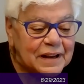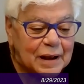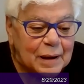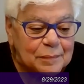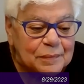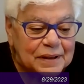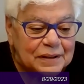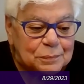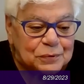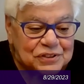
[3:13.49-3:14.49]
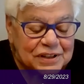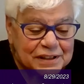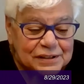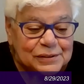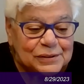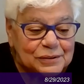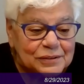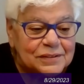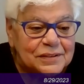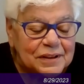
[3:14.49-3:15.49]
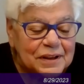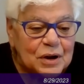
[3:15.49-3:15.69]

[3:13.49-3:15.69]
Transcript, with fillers: um, in particular